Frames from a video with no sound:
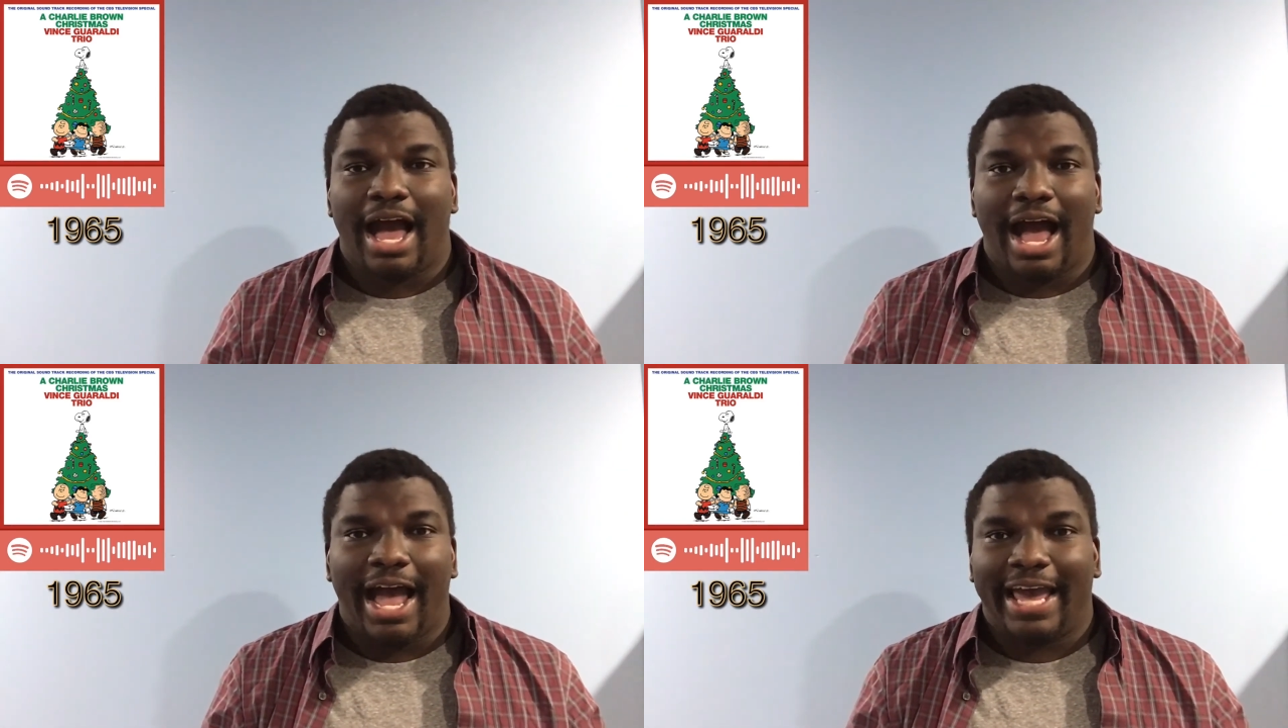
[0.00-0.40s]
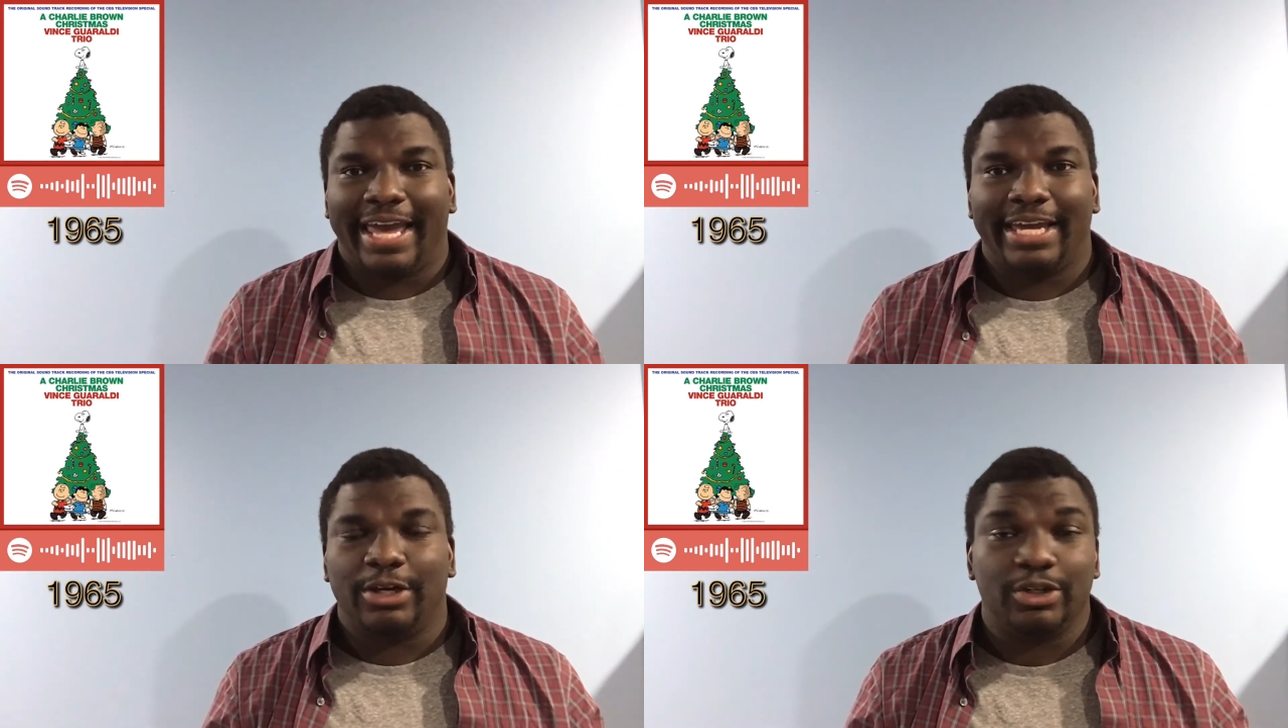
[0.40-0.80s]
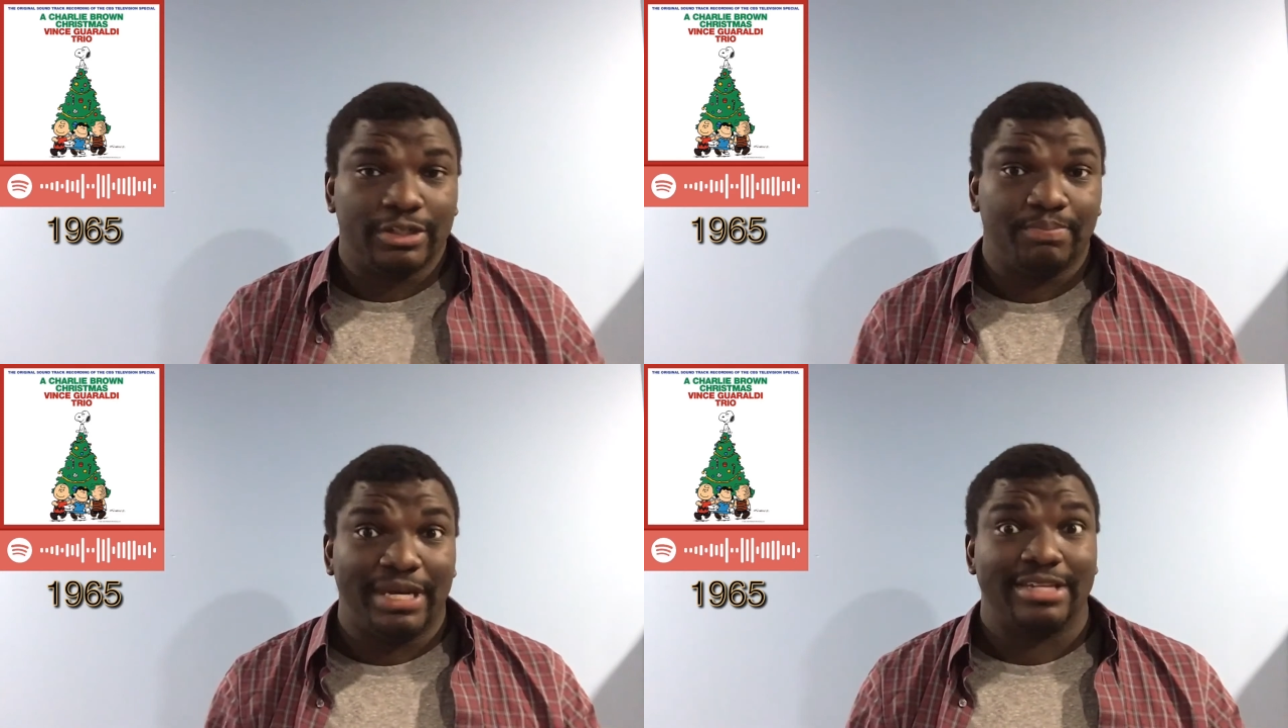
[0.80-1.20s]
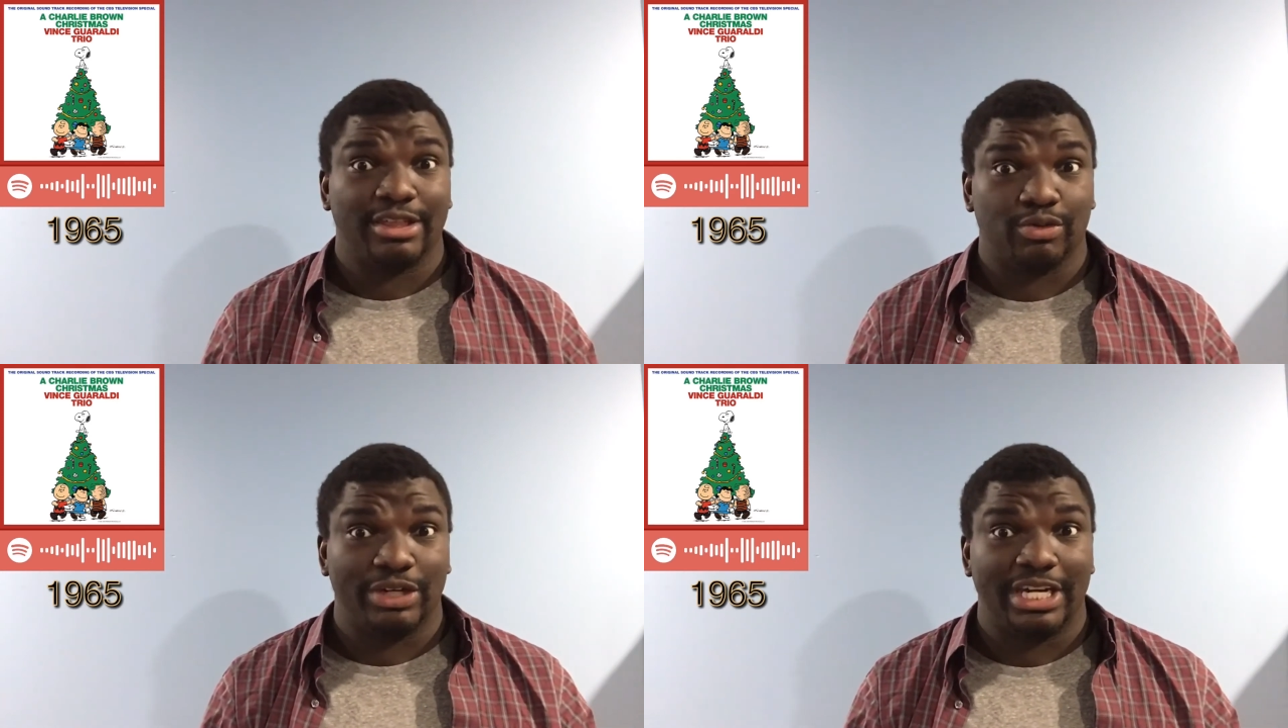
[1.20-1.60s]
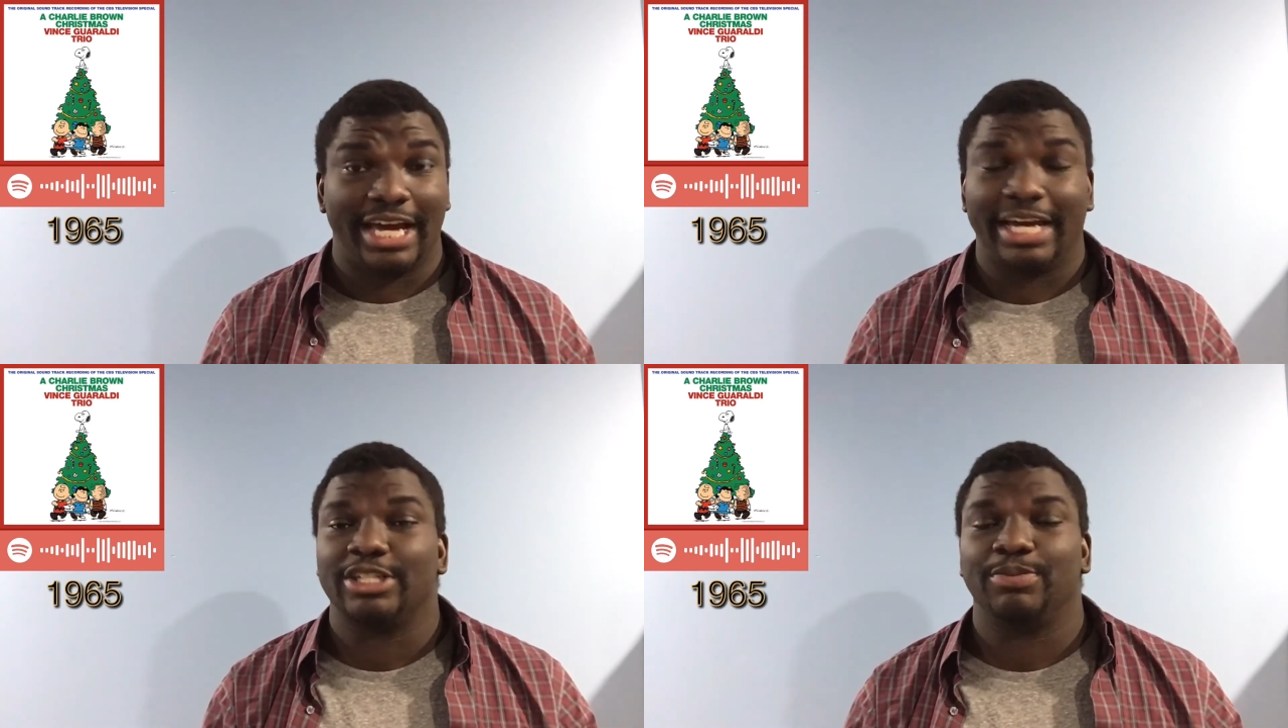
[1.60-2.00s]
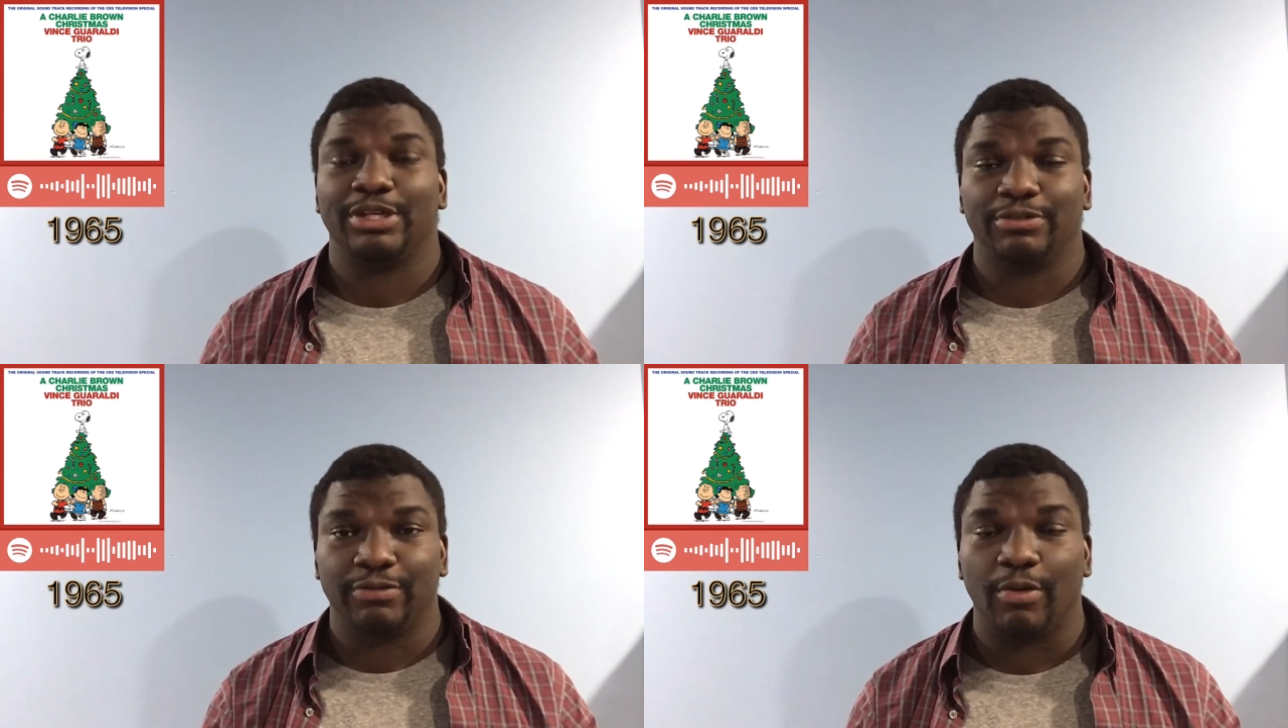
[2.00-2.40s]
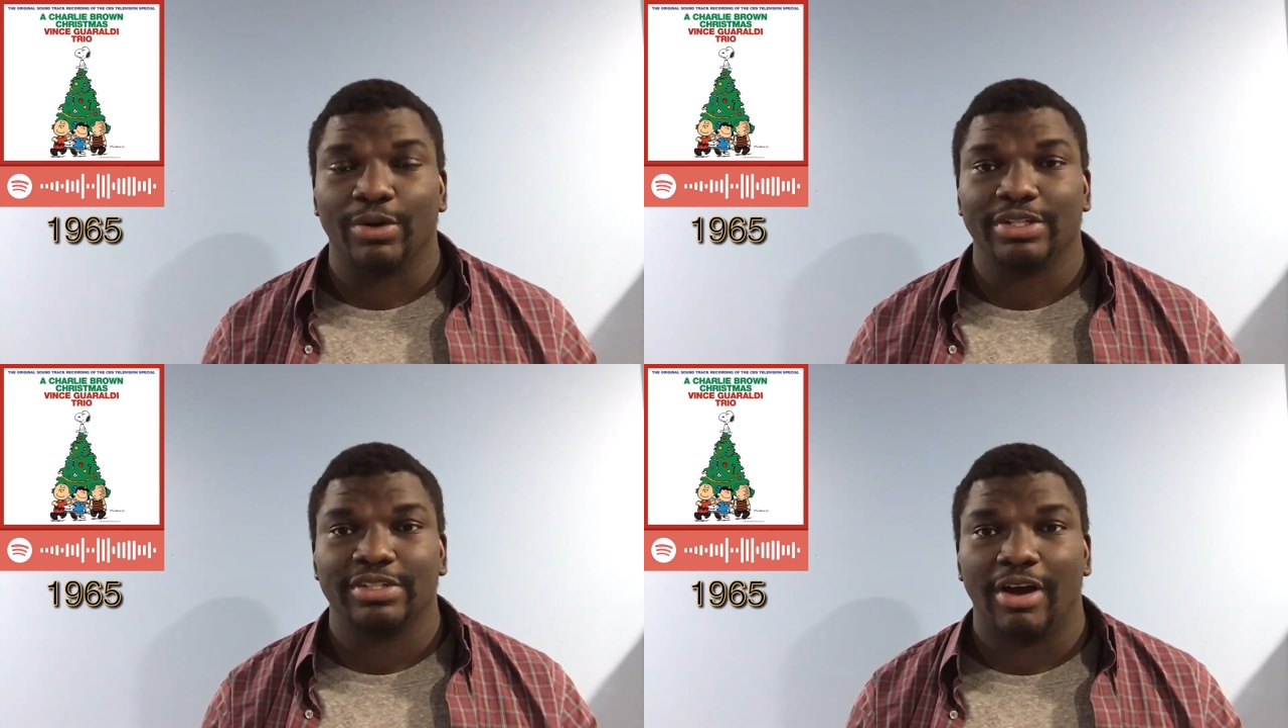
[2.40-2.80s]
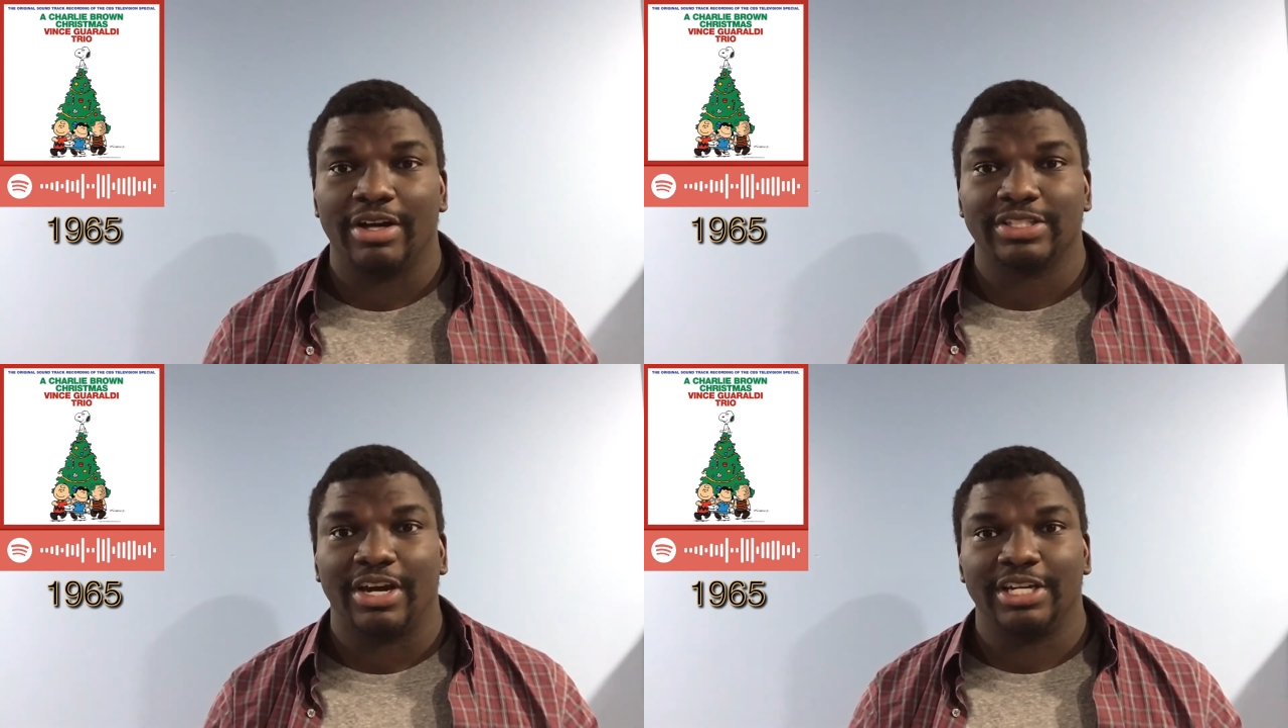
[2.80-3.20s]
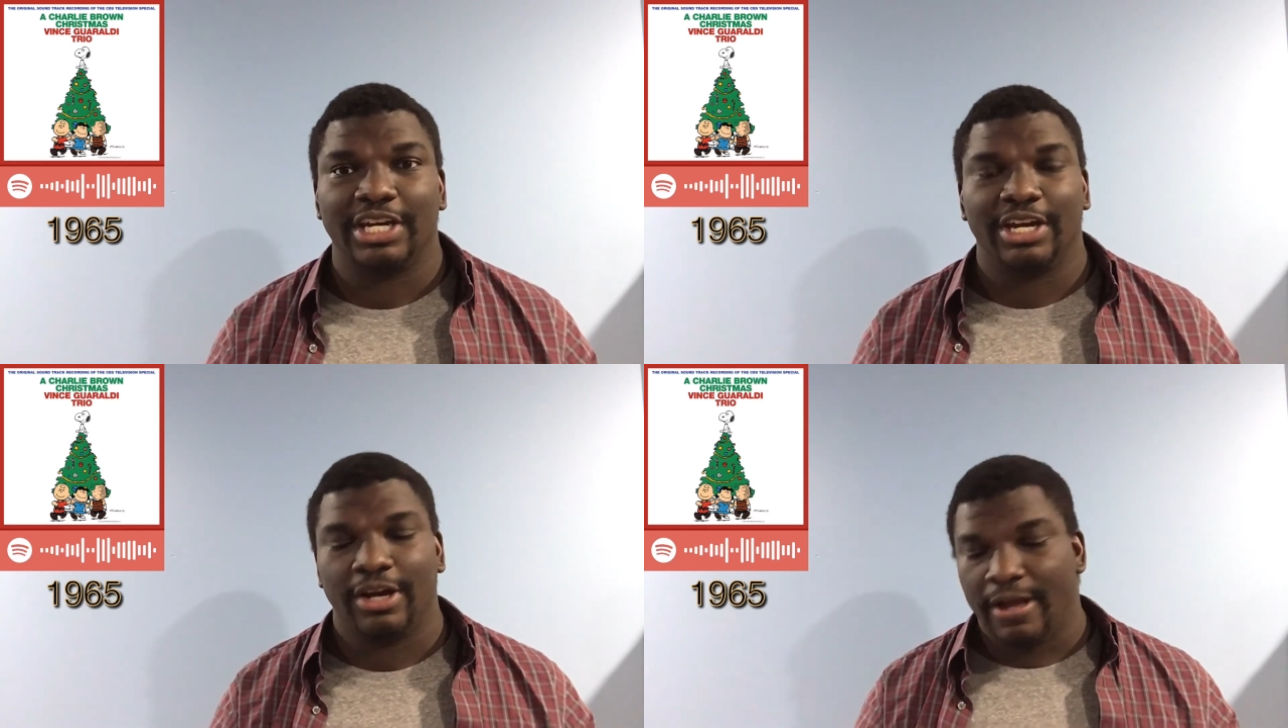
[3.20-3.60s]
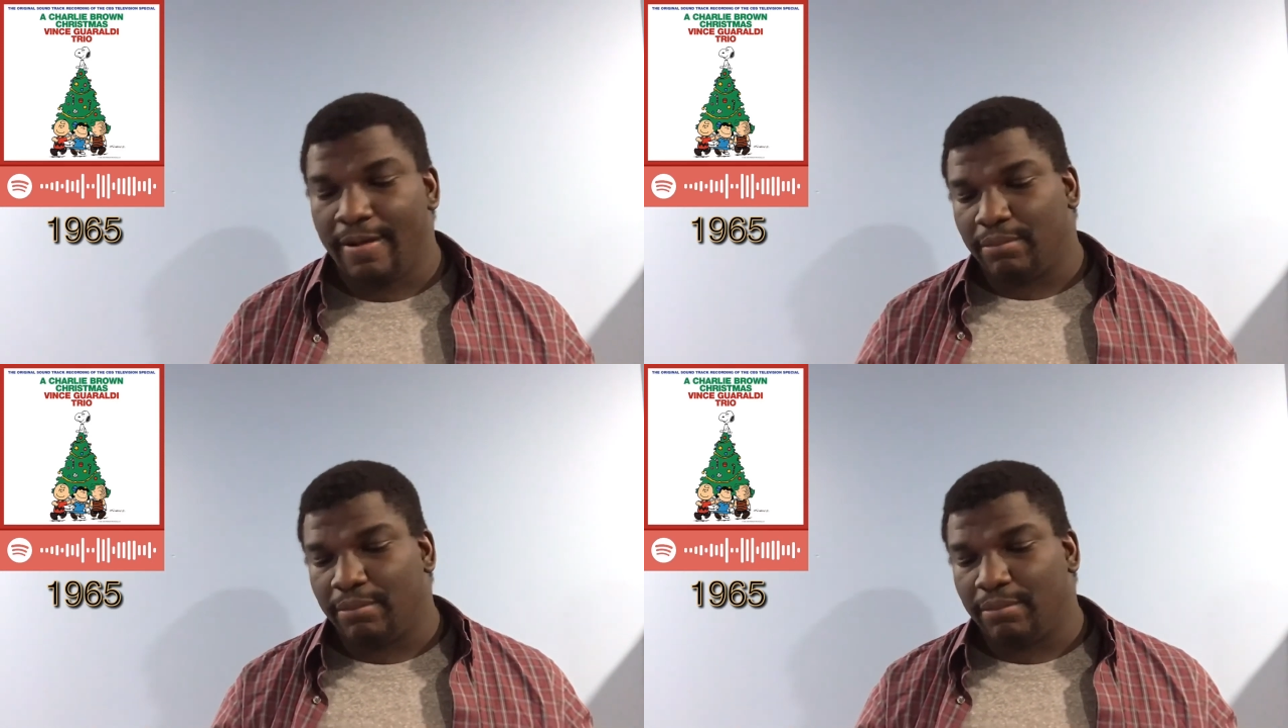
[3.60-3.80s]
I couldn't pick 3. I actually picked 4 songs on here.